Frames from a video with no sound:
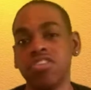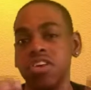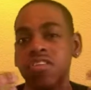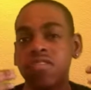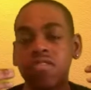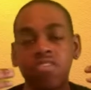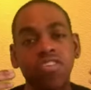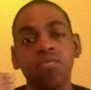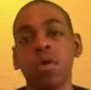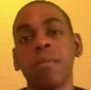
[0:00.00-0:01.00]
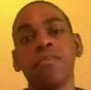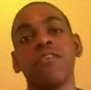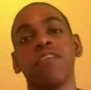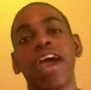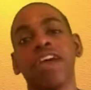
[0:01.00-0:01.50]
She's one of my
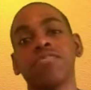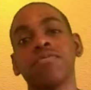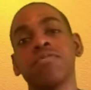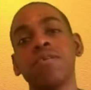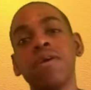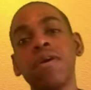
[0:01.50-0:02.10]
favorite actors.